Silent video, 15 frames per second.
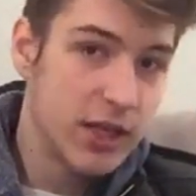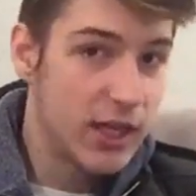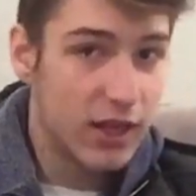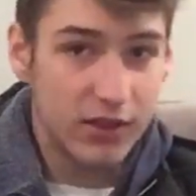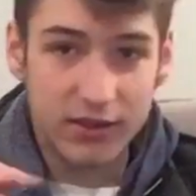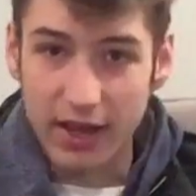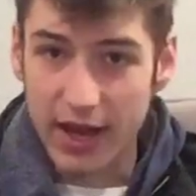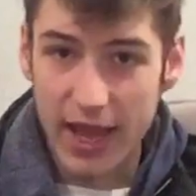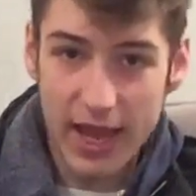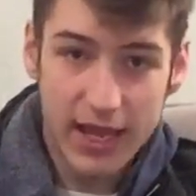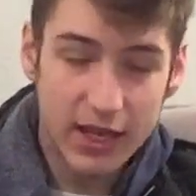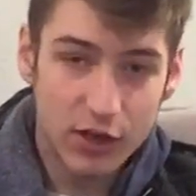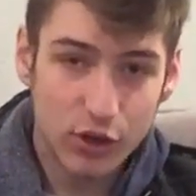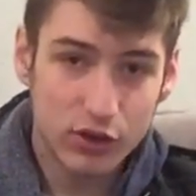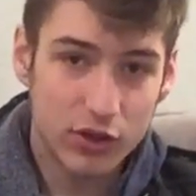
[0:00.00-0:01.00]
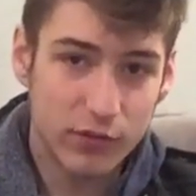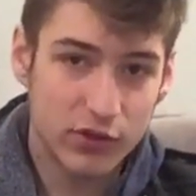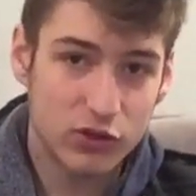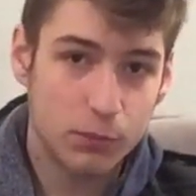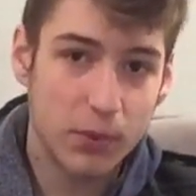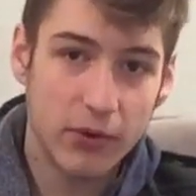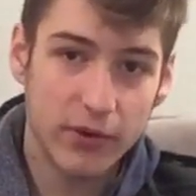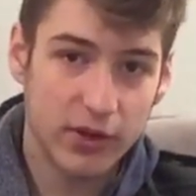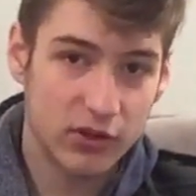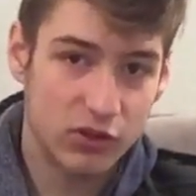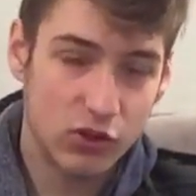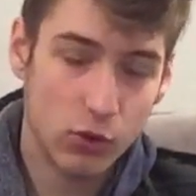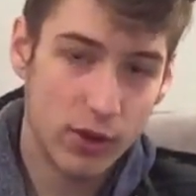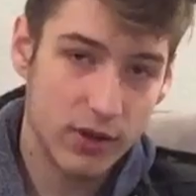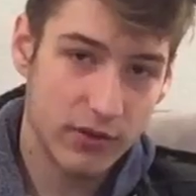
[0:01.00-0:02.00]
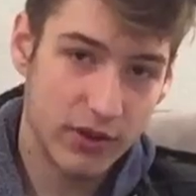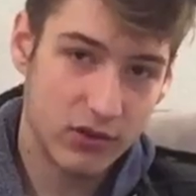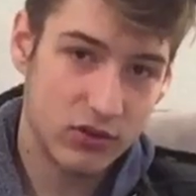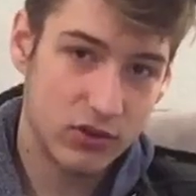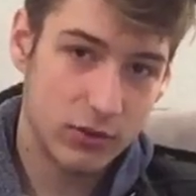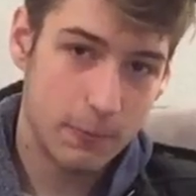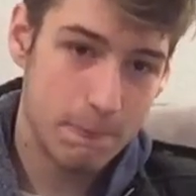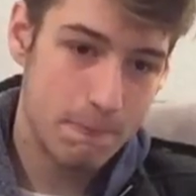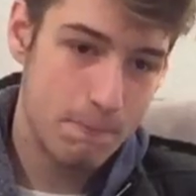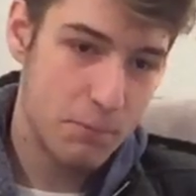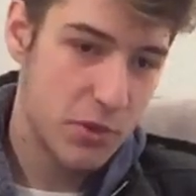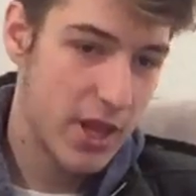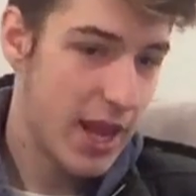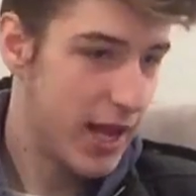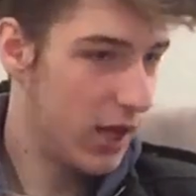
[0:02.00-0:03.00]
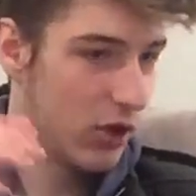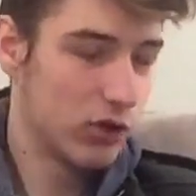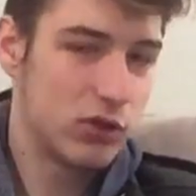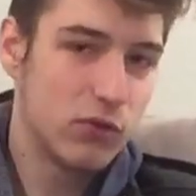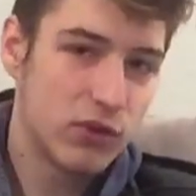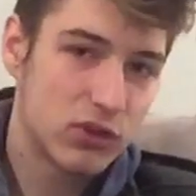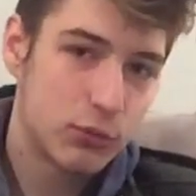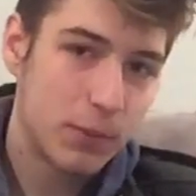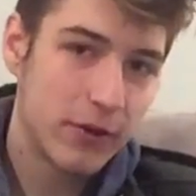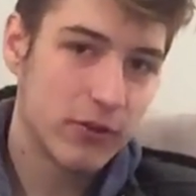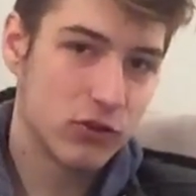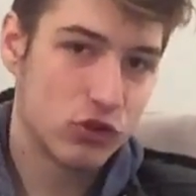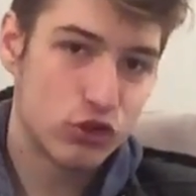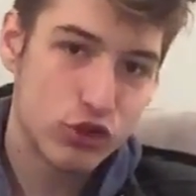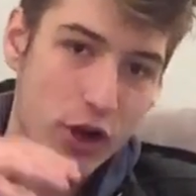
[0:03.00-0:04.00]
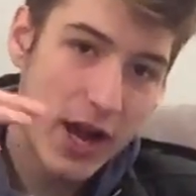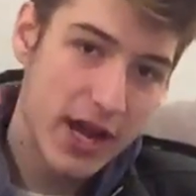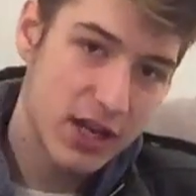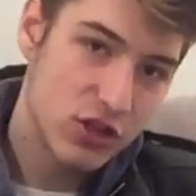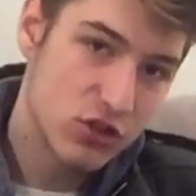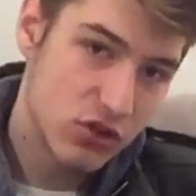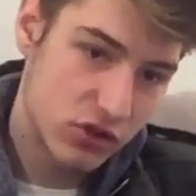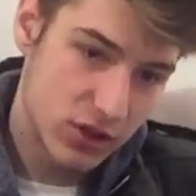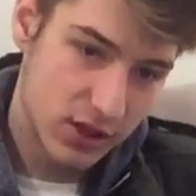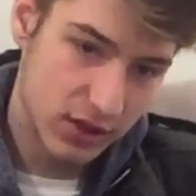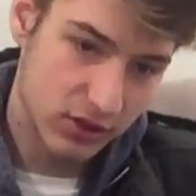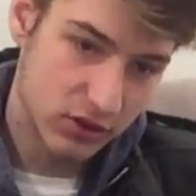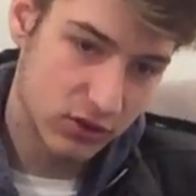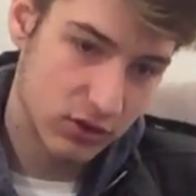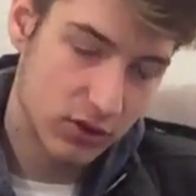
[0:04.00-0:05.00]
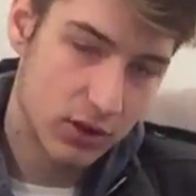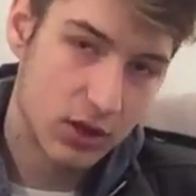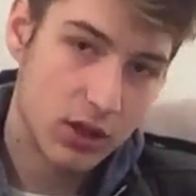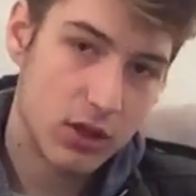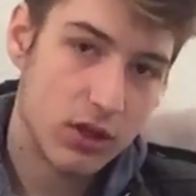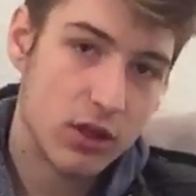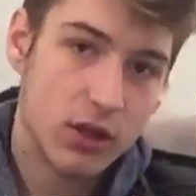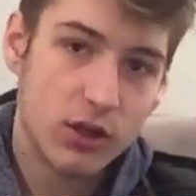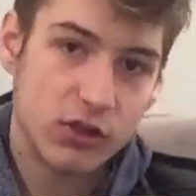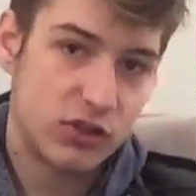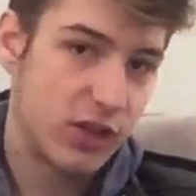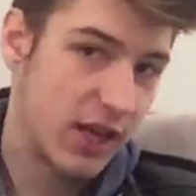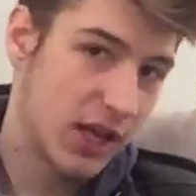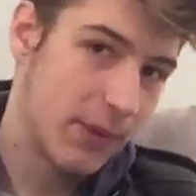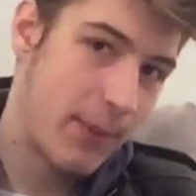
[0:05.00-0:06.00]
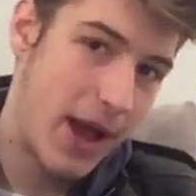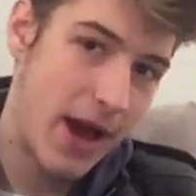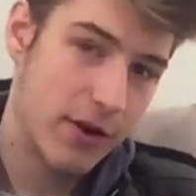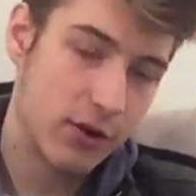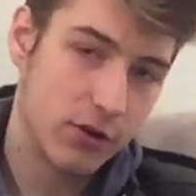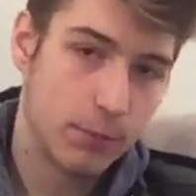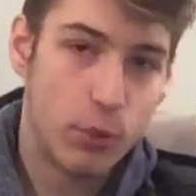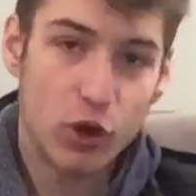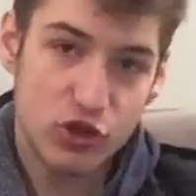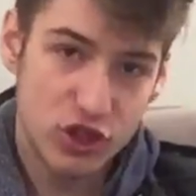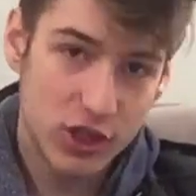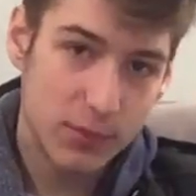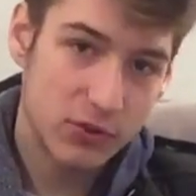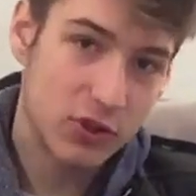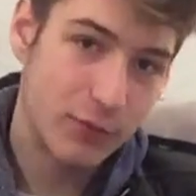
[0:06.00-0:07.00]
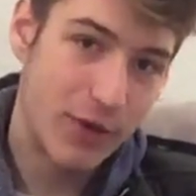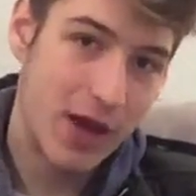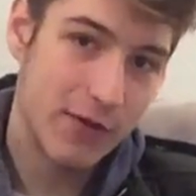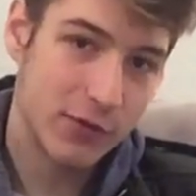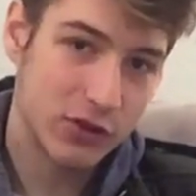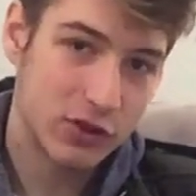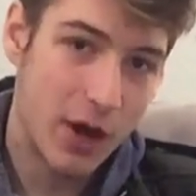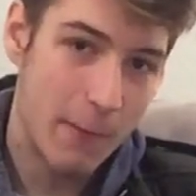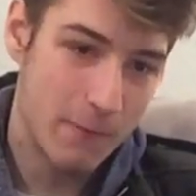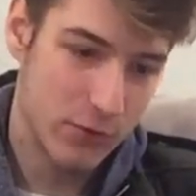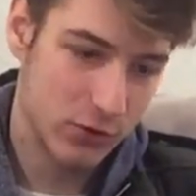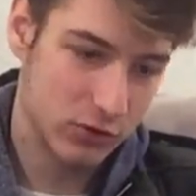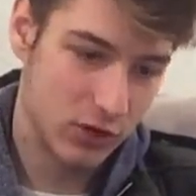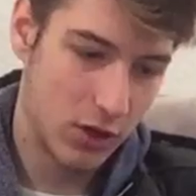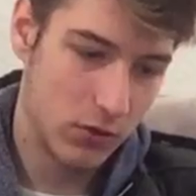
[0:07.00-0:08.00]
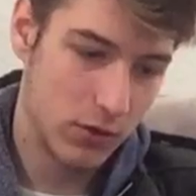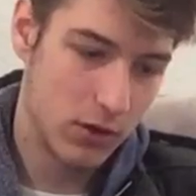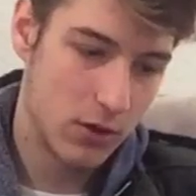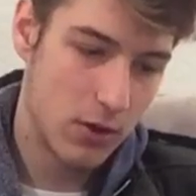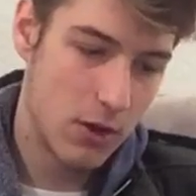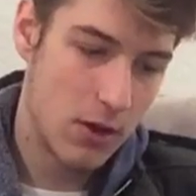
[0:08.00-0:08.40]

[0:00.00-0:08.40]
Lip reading: He has had 8 years of experience doing this. 8 years of experience trying new things, setting a pattern, pushing himself out of his comfort zone.